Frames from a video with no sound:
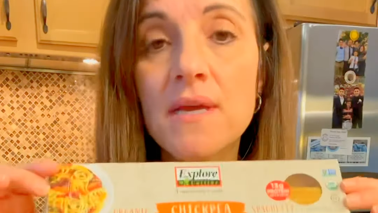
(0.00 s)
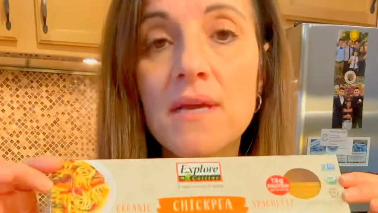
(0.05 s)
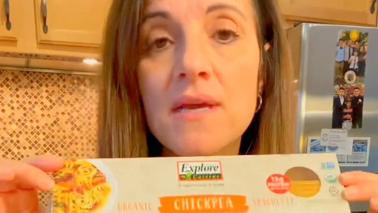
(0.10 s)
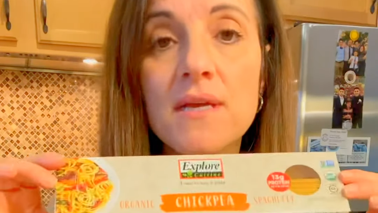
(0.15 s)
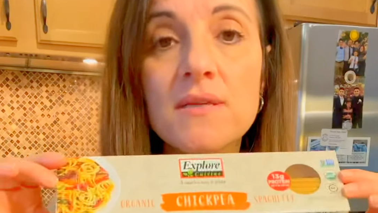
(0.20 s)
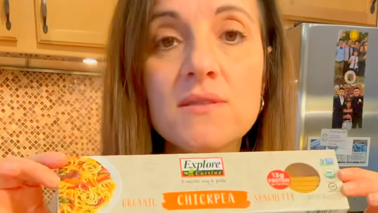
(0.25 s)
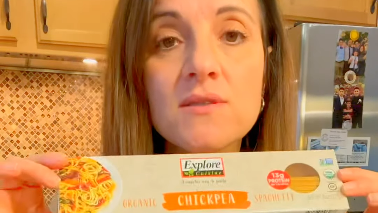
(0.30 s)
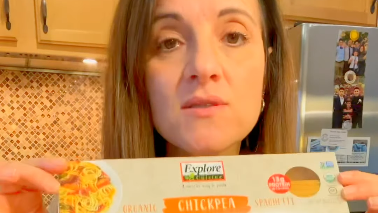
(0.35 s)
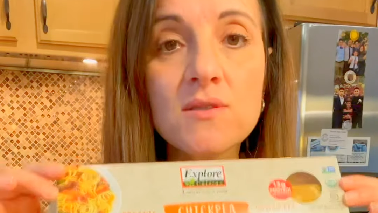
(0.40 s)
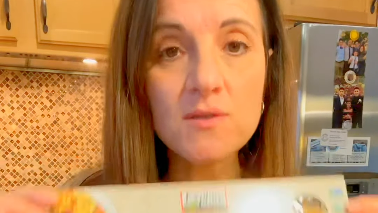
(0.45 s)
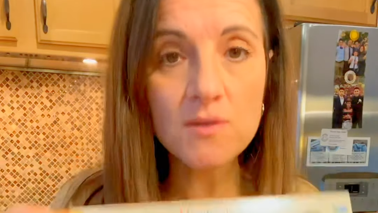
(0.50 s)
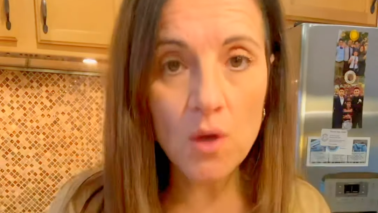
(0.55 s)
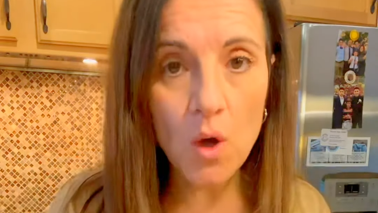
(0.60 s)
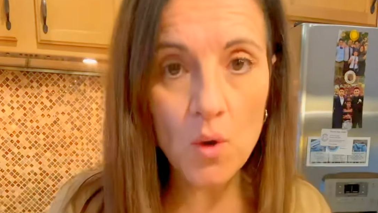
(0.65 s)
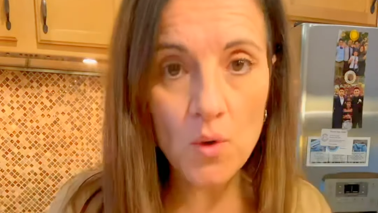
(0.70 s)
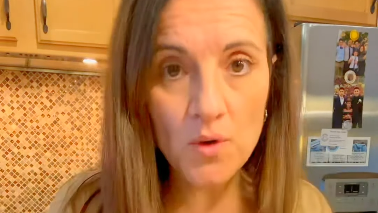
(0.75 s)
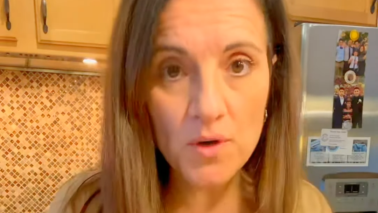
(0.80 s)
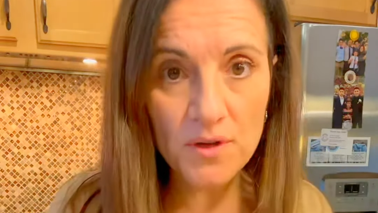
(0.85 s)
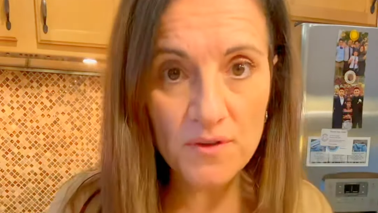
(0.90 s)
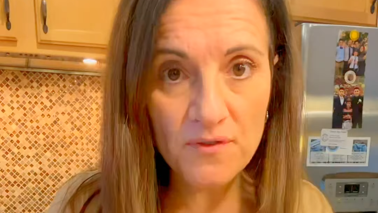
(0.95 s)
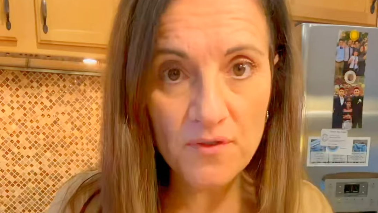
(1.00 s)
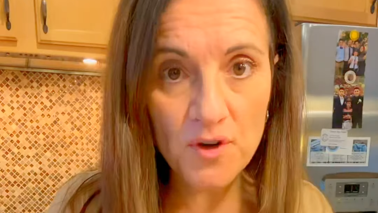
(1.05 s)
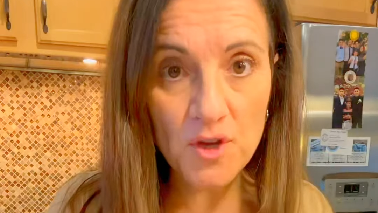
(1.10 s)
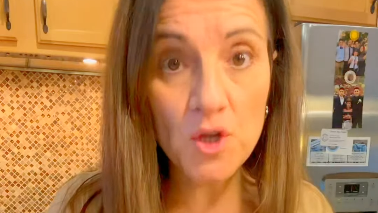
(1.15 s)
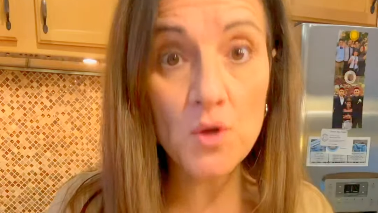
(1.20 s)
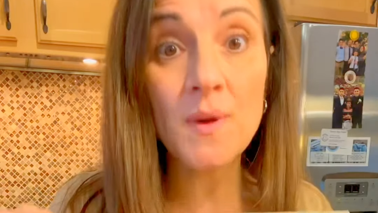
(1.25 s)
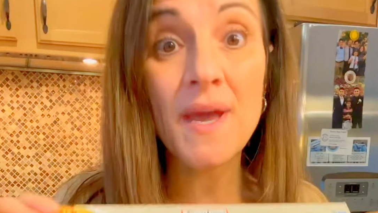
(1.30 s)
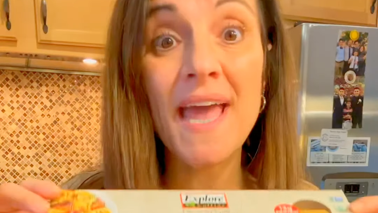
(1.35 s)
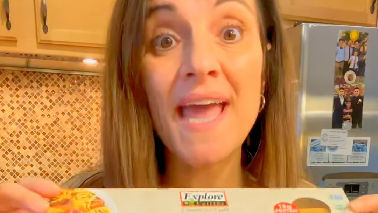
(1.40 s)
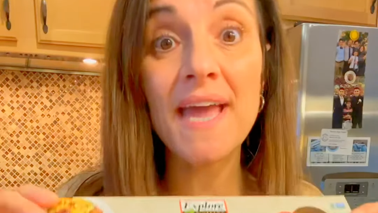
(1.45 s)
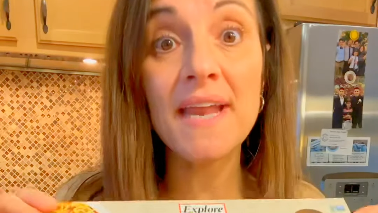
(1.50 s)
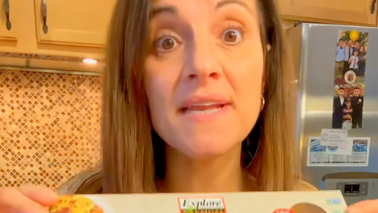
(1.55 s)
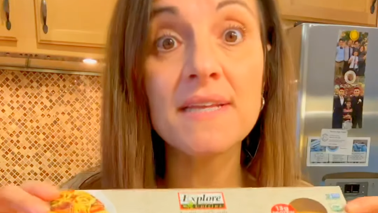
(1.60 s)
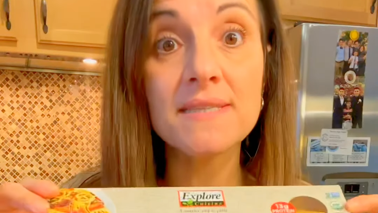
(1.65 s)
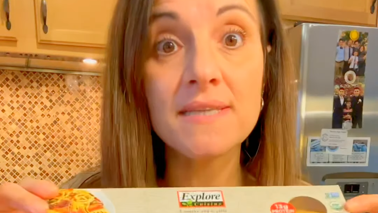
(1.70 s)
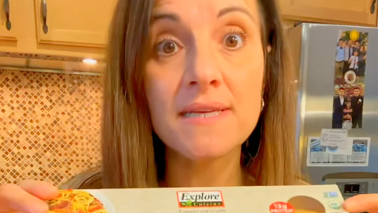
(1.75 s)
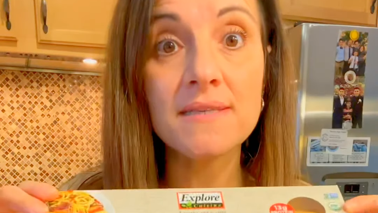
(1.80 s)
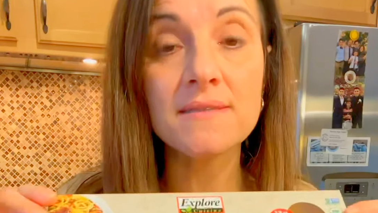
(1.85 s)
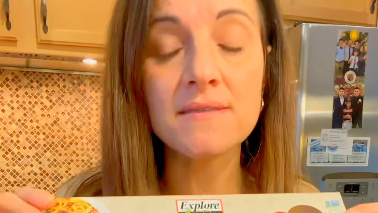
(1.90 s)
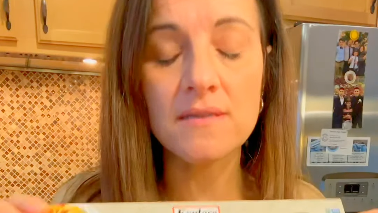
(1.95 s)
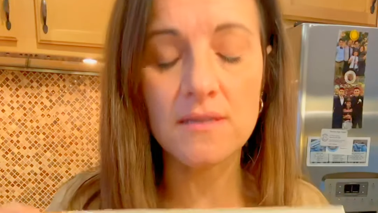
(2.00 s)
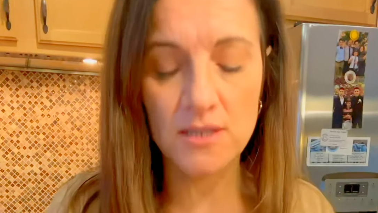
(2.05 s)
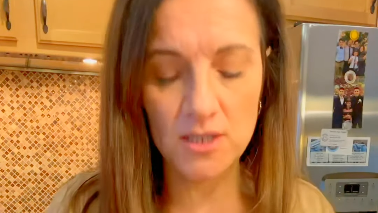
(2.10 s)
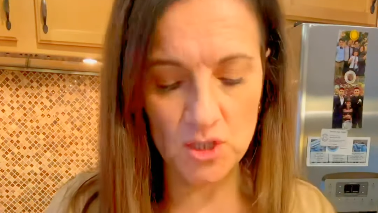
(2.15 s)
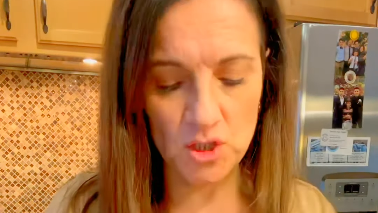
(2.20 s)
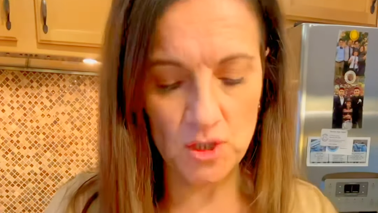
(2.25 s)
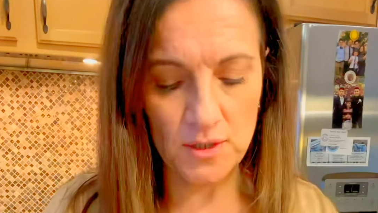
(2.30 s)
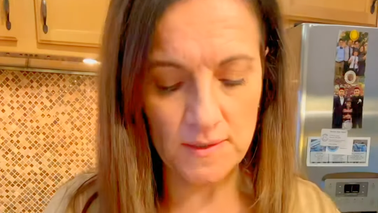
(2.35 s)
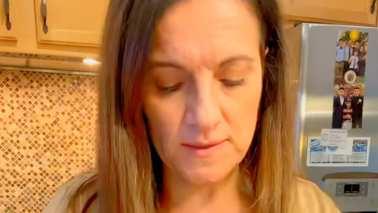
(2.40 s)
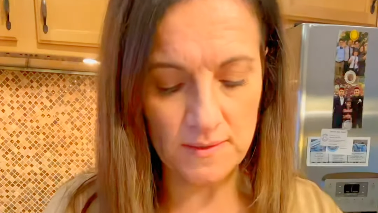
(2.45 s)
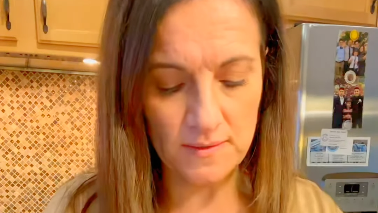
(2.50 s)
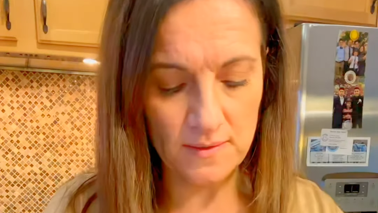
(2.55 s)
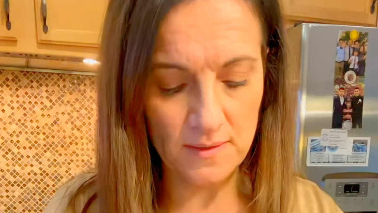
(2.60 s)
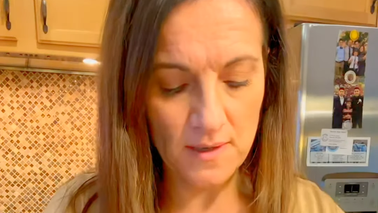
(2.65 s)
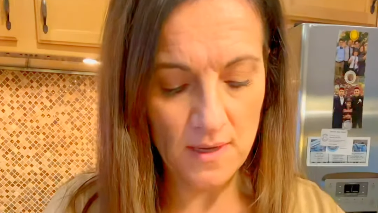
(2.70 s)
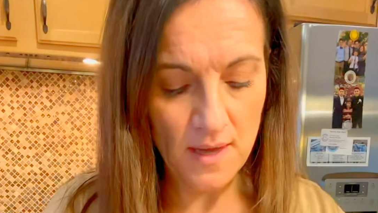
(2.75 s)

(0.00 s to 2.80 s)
It's so good for you and it tastes delicious.